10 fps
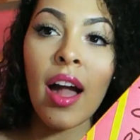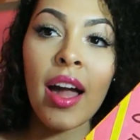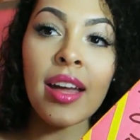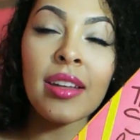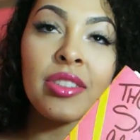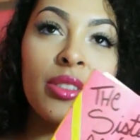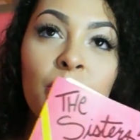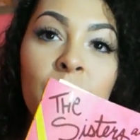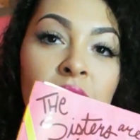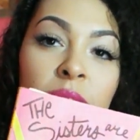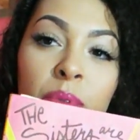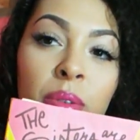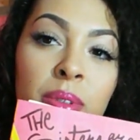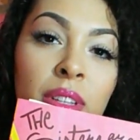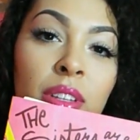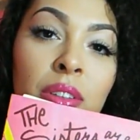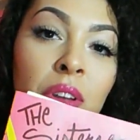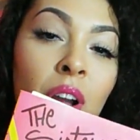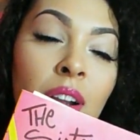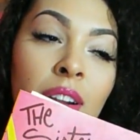I just wish this book was a little
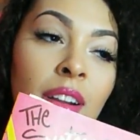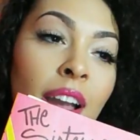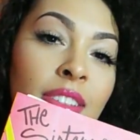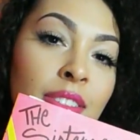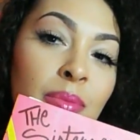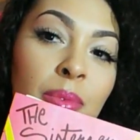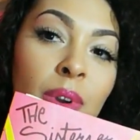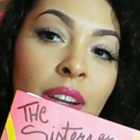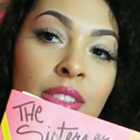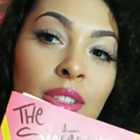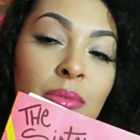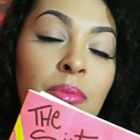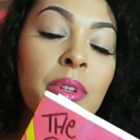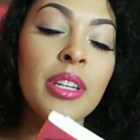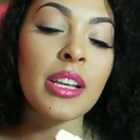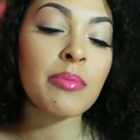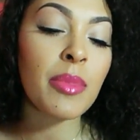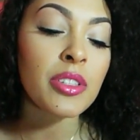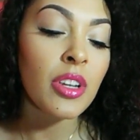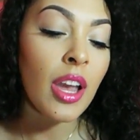longer. I just wanted to read as
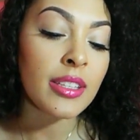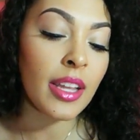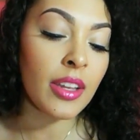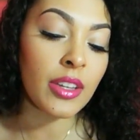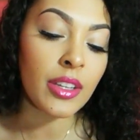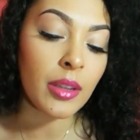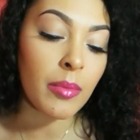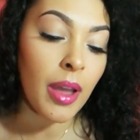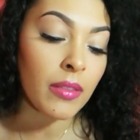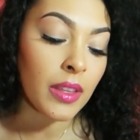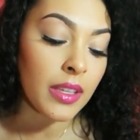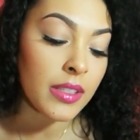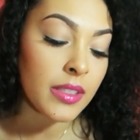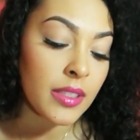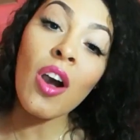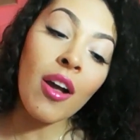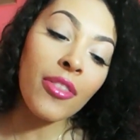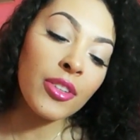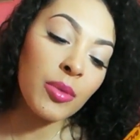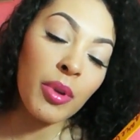much as I could about this.
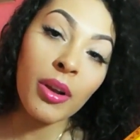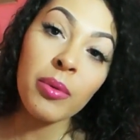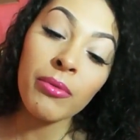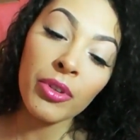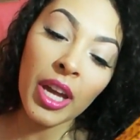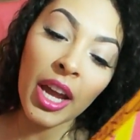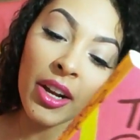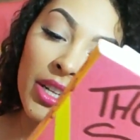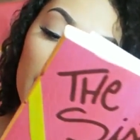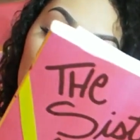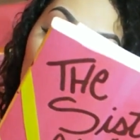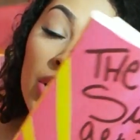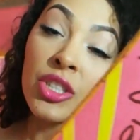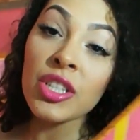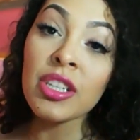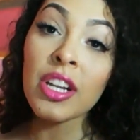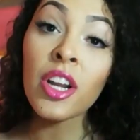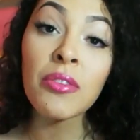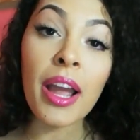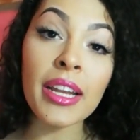Author Tamara Winfrey Harris, she,
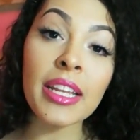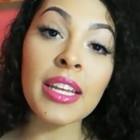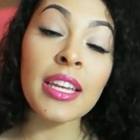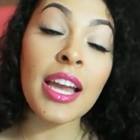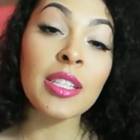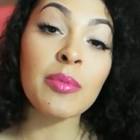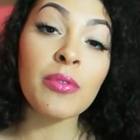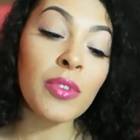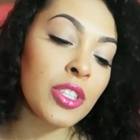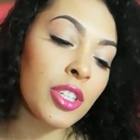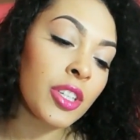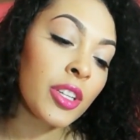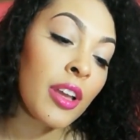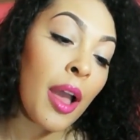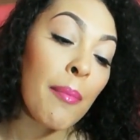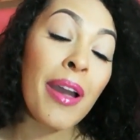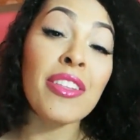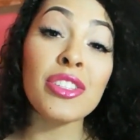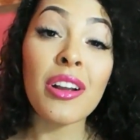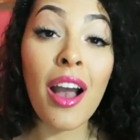her writing has been featured by the
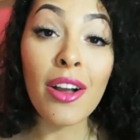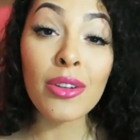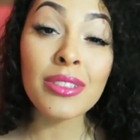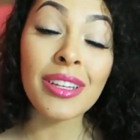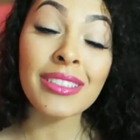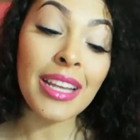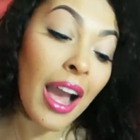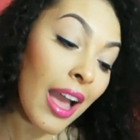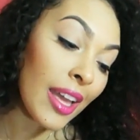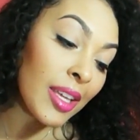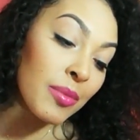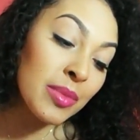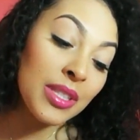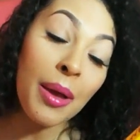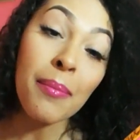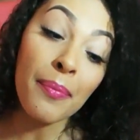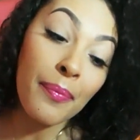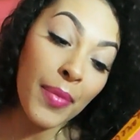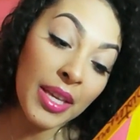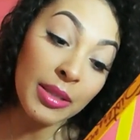Chicago Sun-Times,
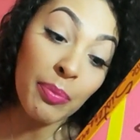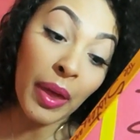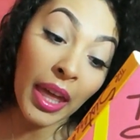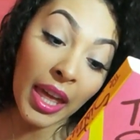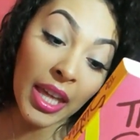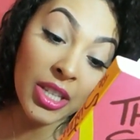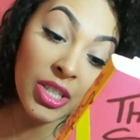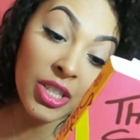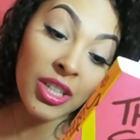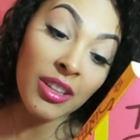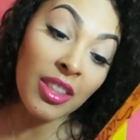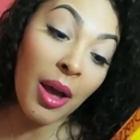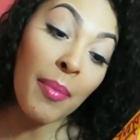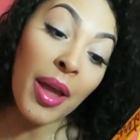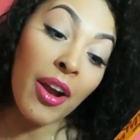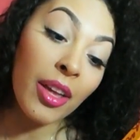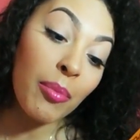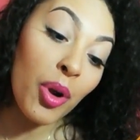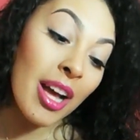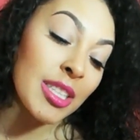Miz Bitch, The American
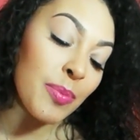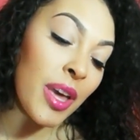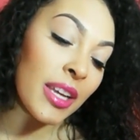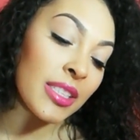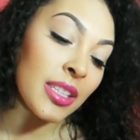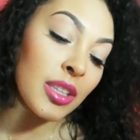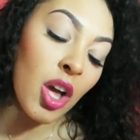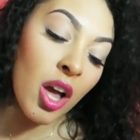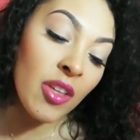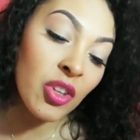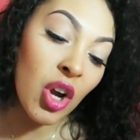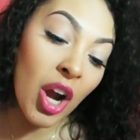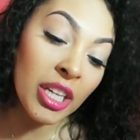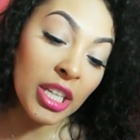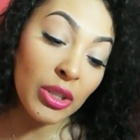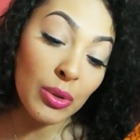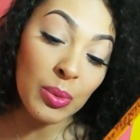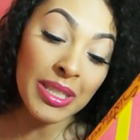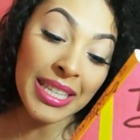Prospect, Salon, The Guardian, Newsweek,